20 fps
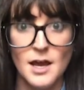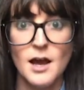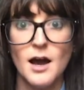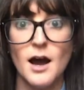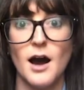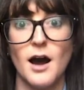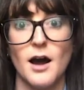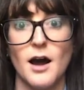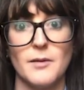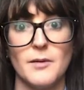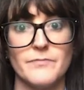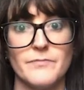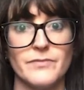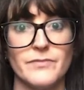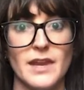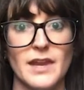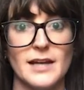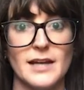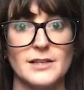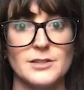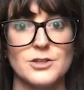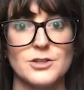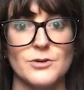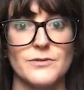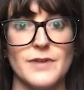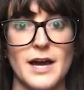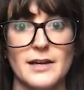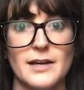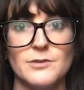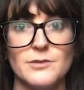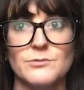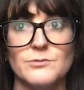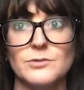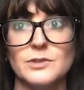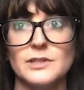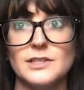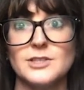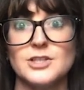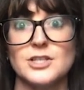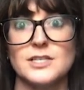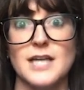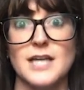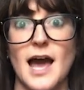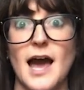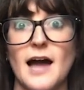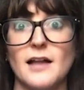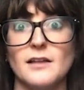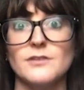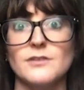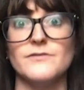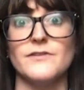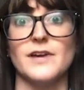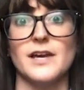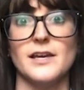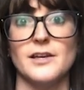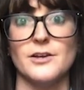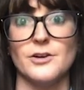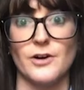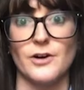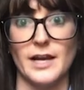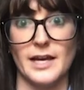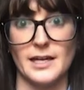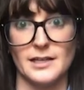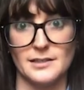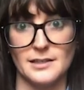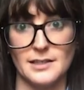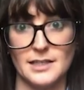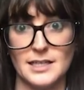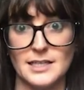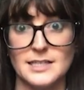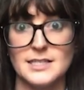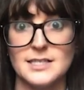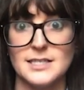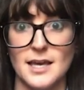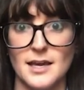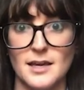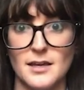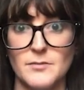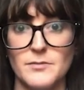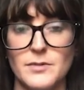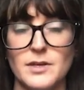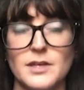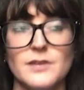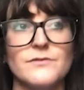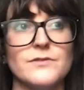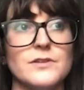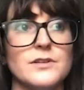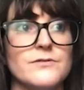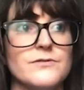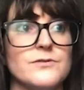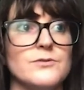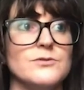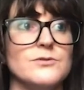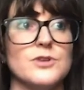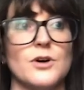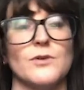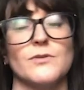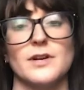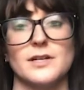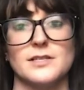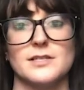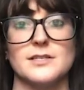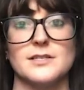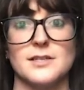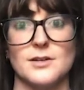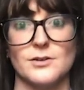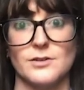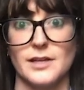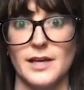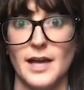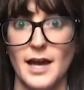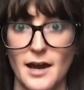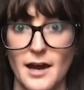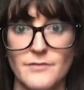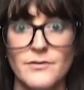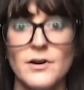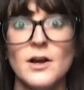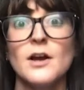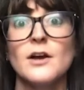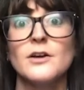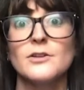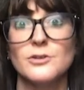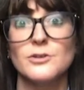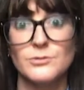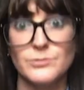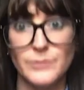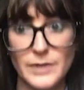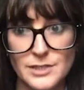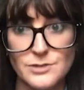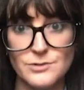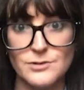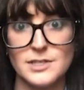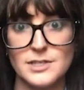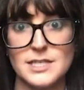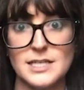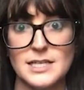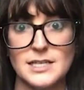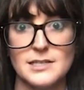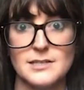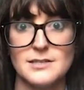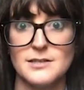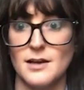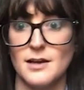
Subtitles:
And so that can really just elevate your analytics game, even if you don't necessarily have the resources